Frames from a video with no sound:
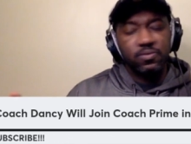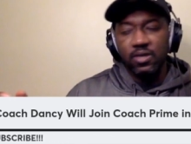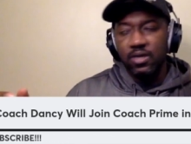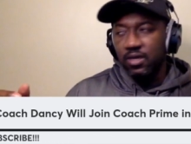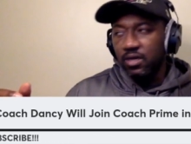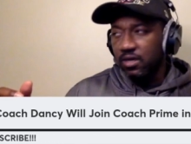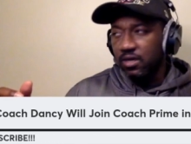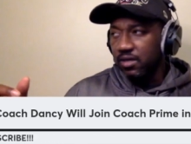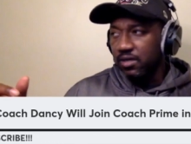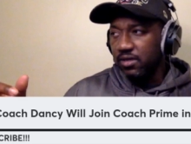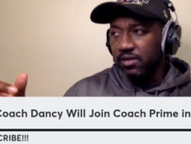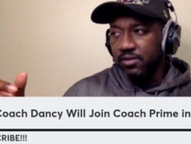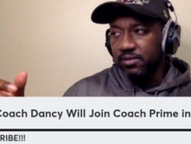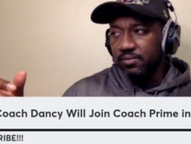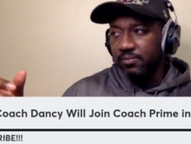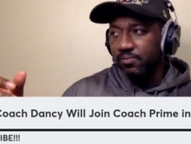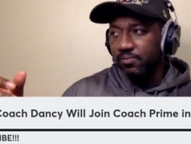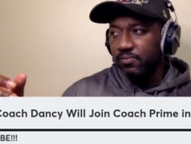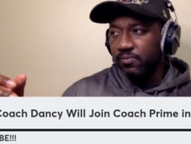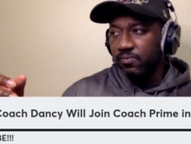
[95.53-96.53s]
uh,
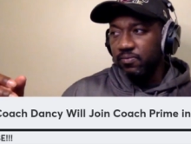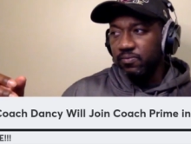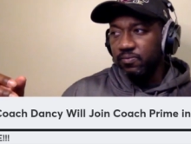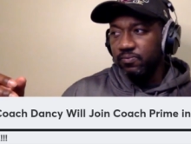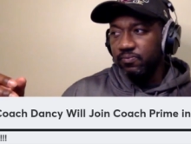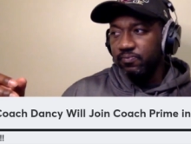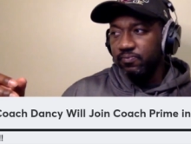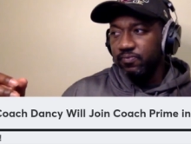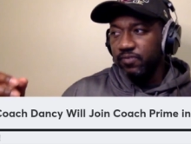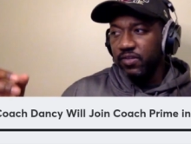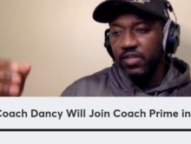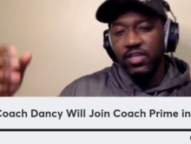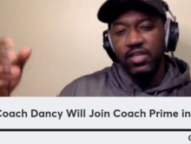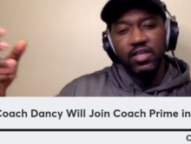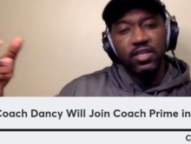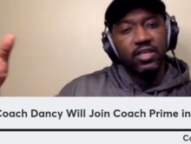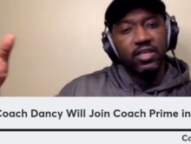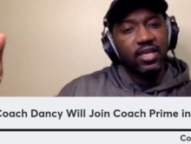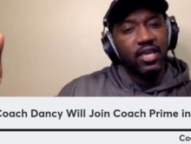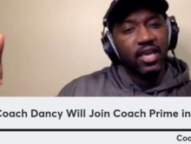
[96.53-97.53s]

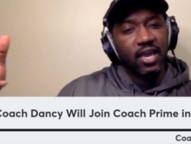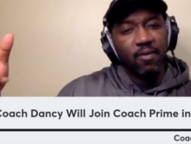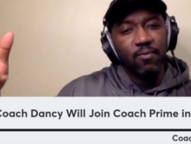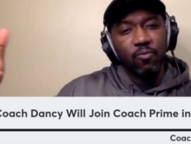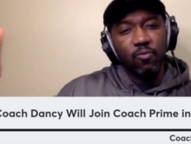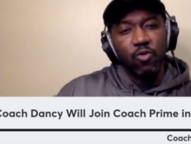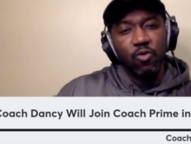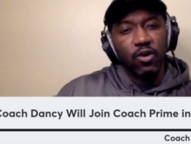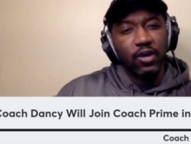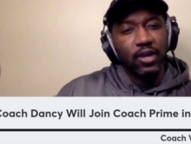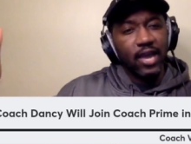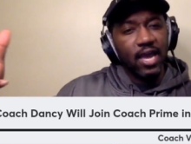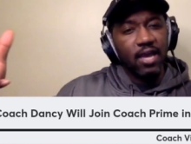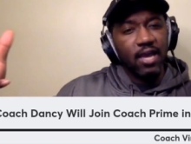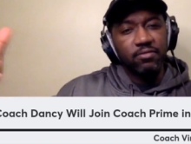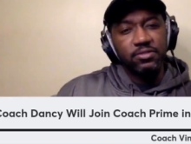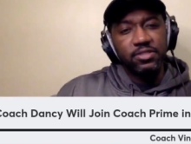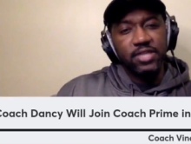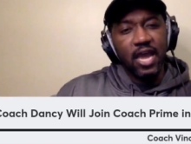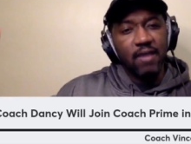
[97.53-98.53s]
camp
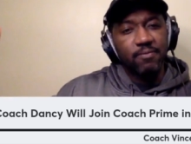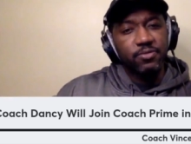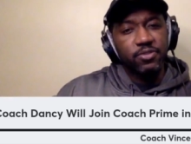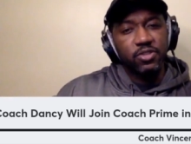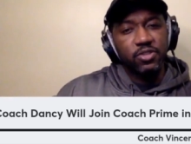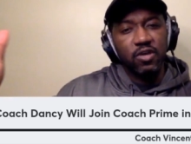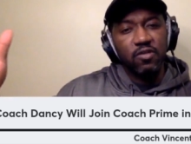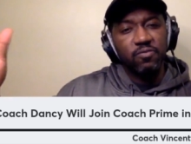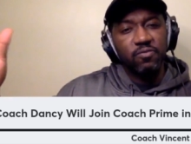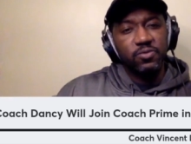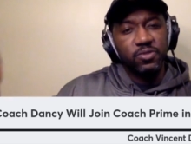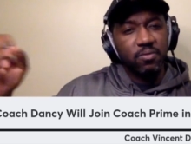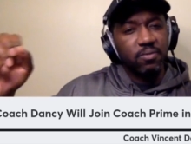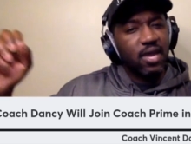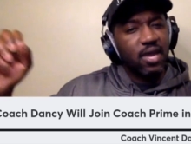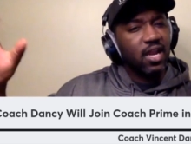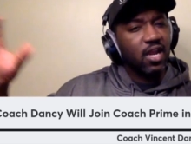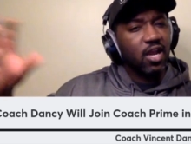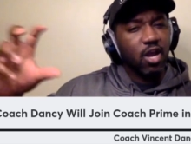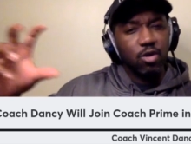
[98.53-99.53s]
workout type stuff, some
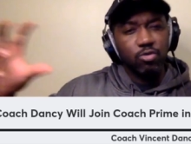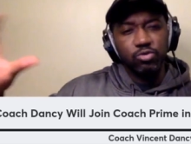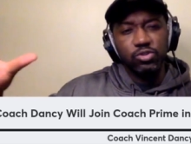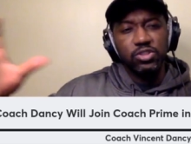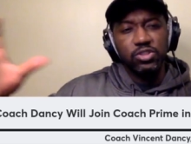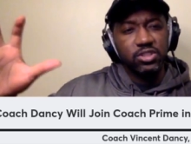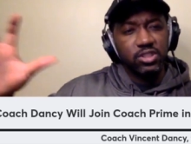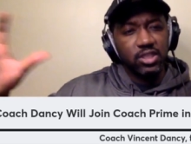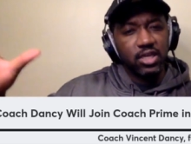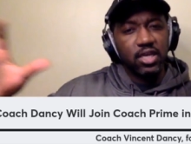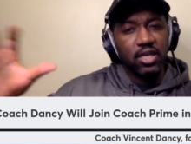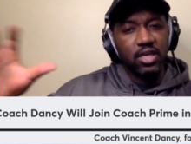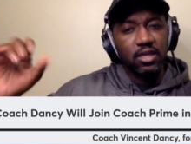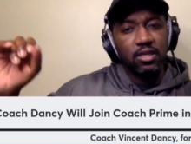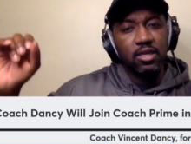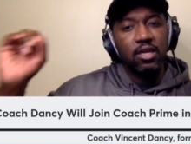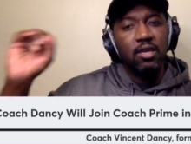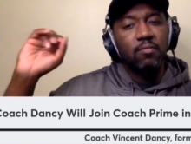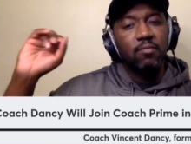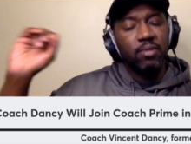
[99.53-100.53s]
kind of coaches
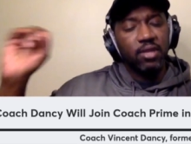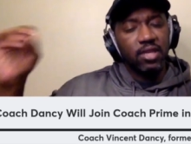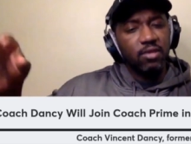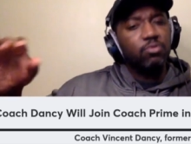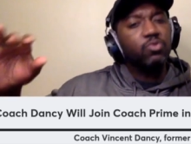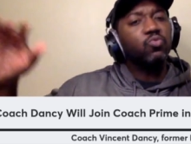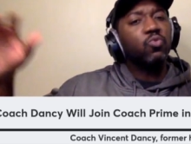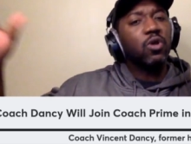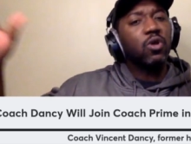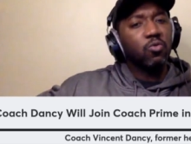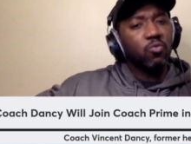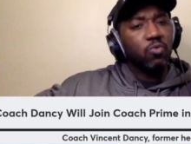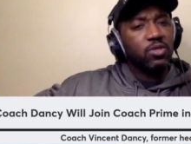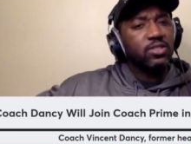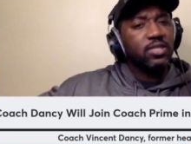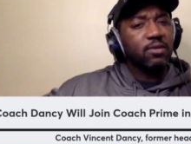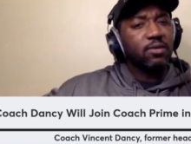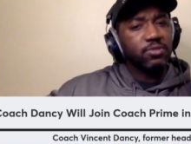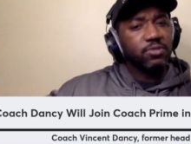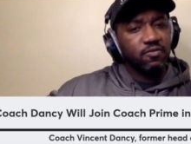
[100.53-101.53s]
thing. But he was one of the
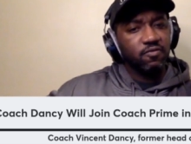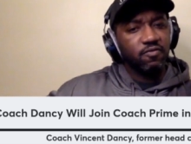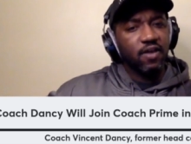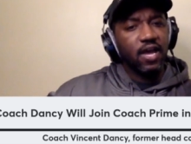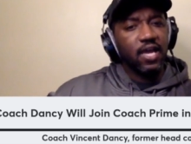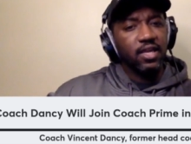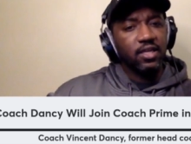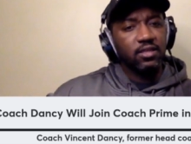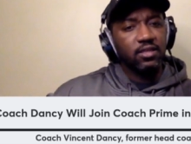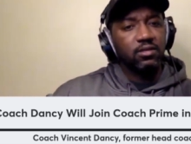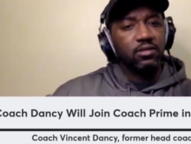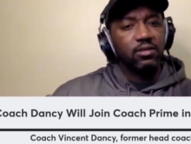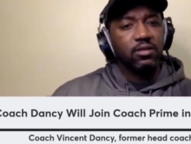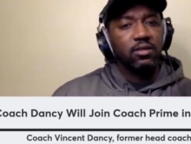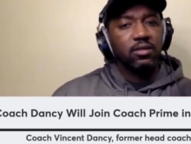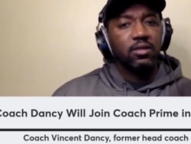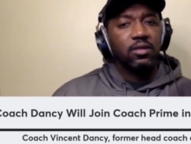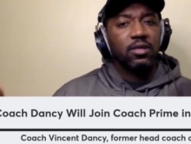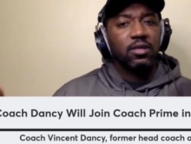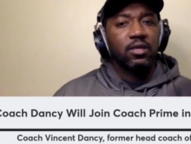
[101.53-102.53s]
ones that was invited
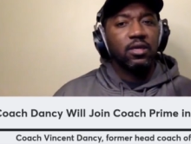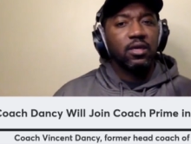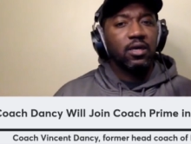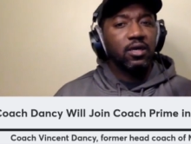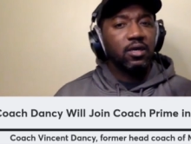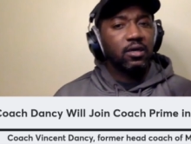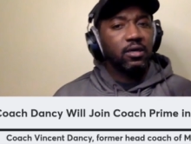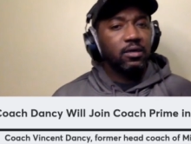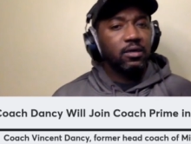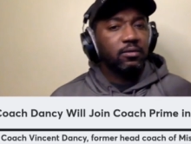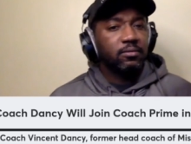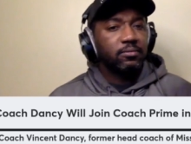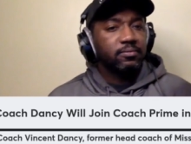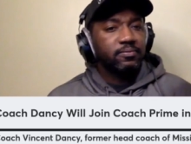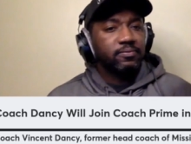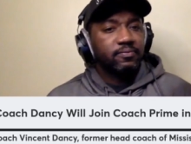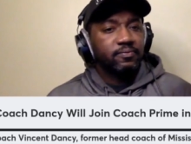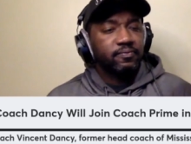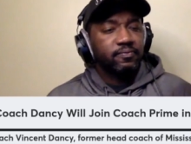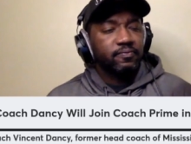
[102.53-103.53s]
um,
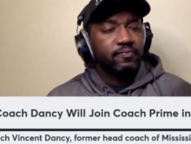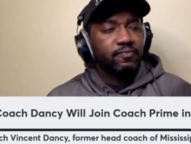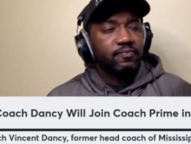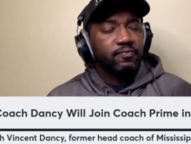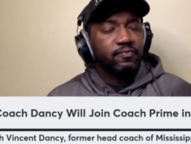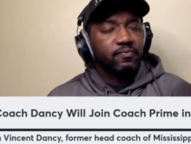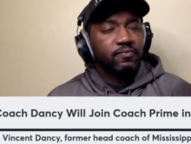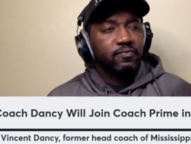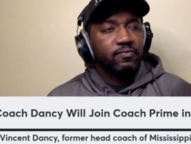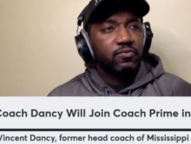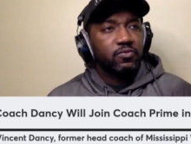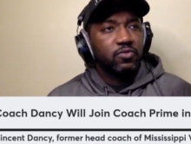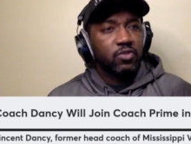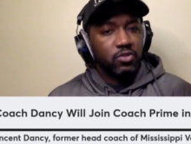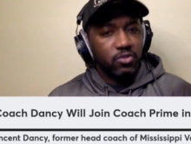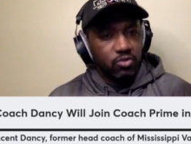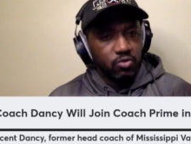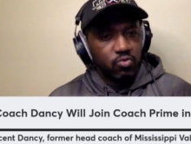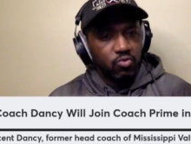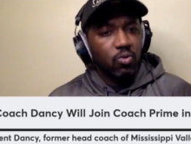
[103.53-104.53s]
to
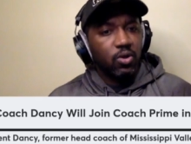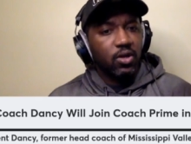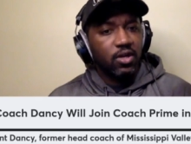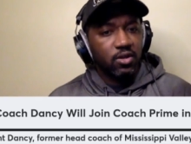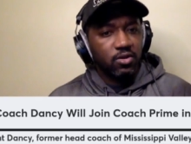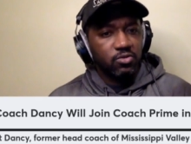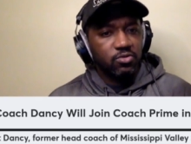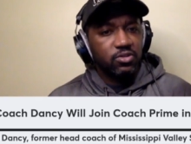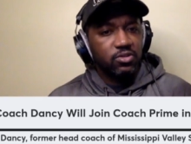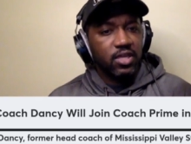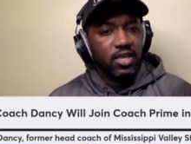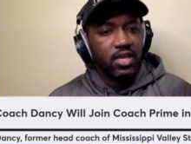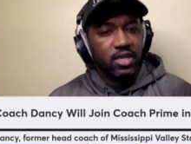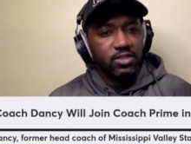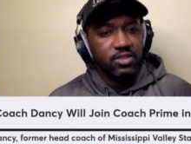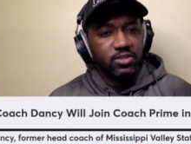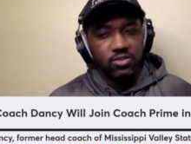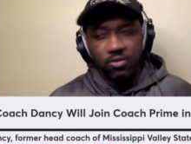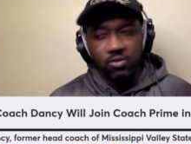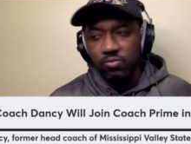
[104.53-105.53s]
do one of those
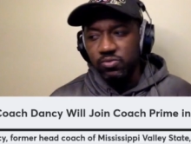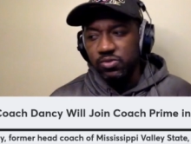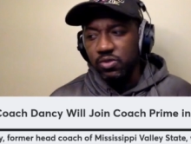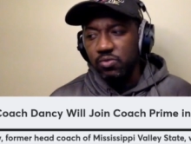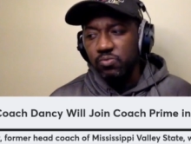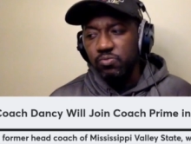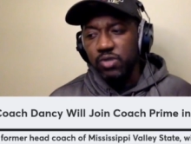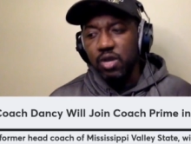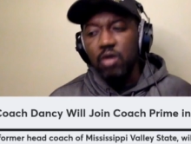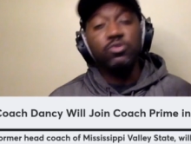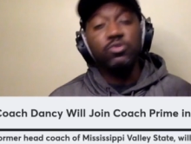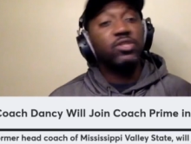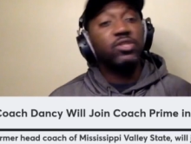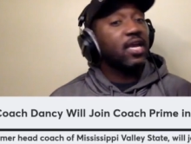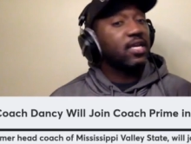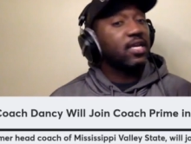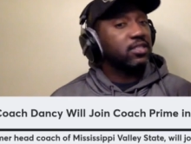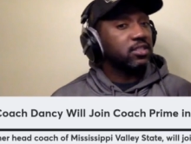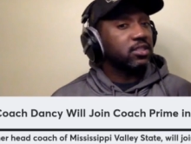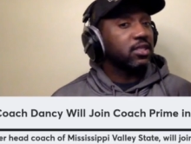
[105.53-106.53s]
things. So, so Coach
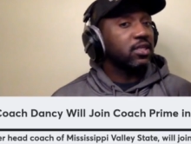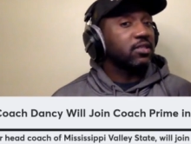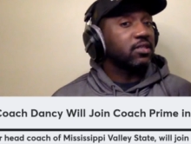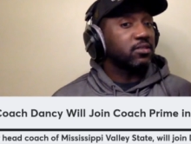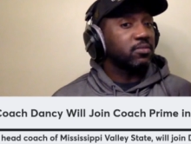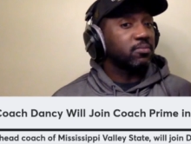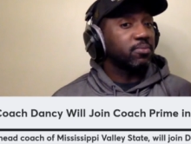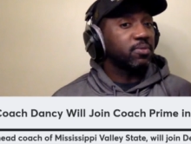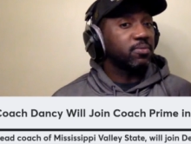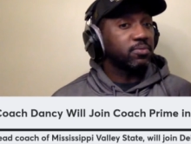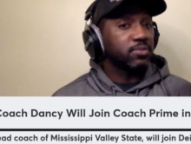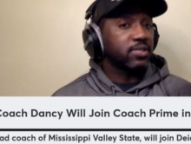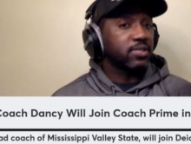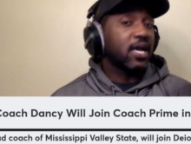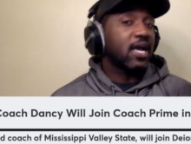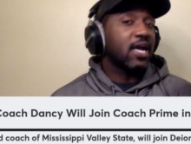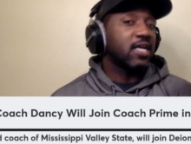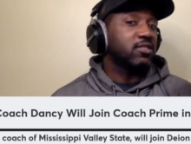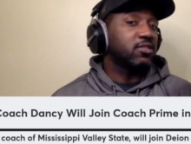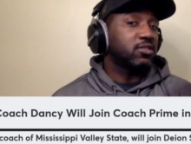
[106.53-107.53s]
Dancy in some people's
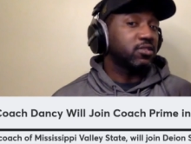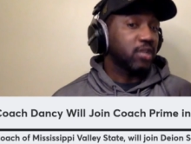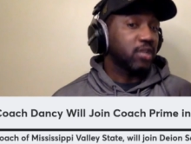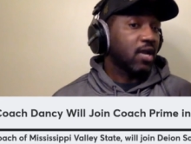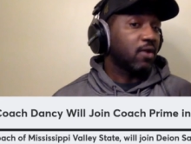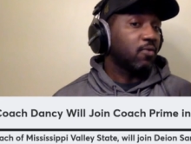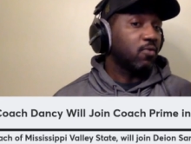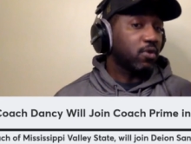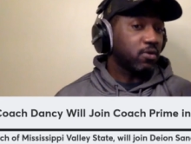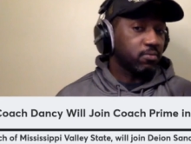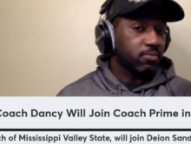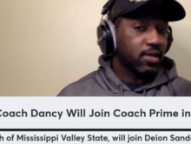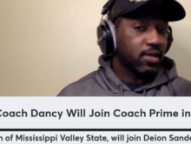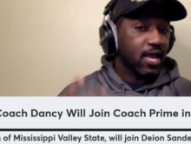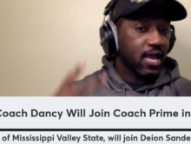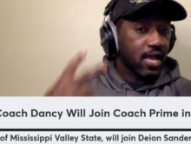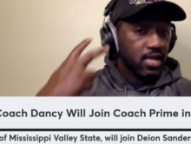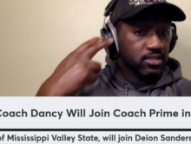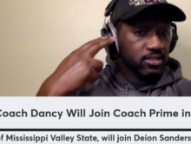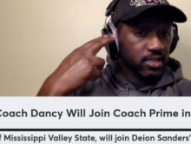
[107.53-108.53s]
eyes is like one of them
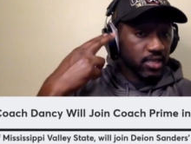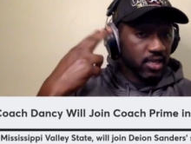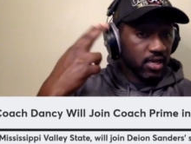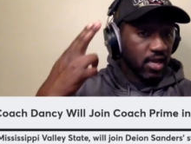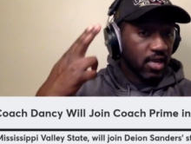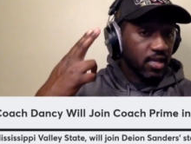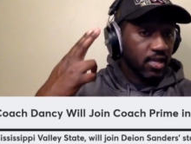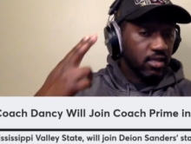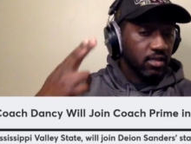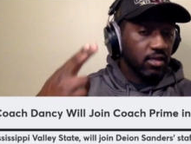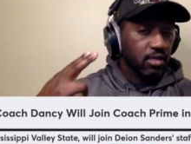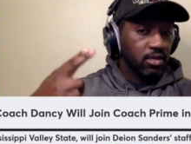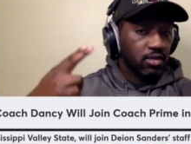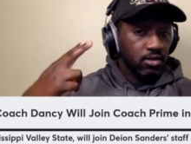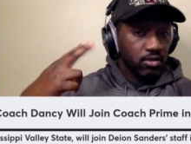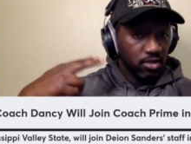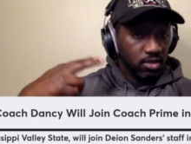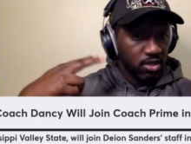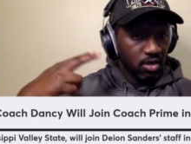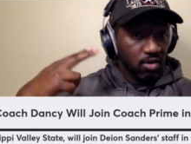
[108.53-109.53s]
guys that, hey,
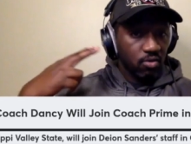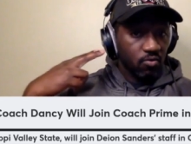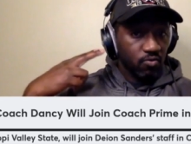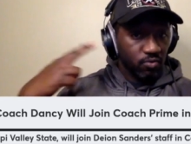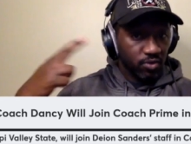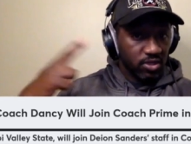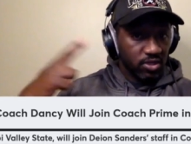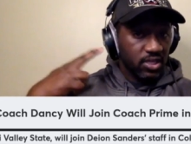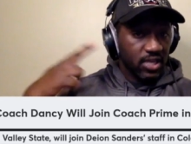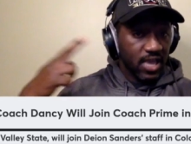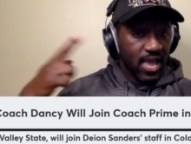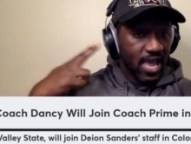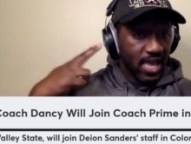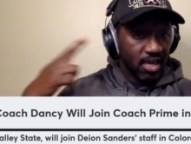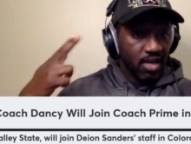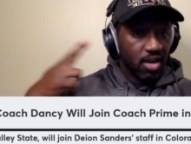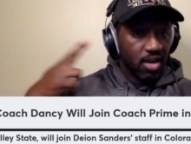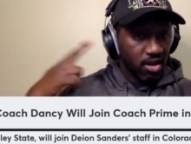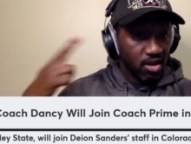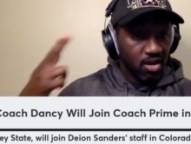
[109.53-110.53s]
you know, if he had
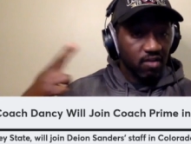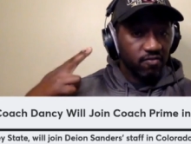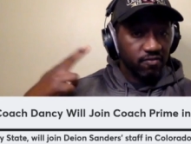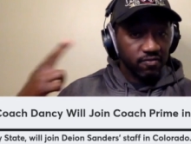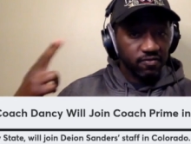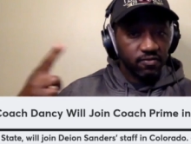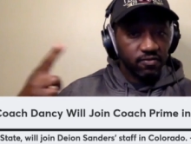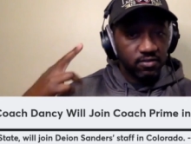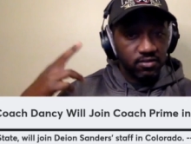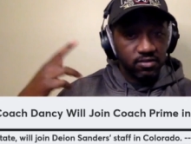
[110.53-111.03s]
enough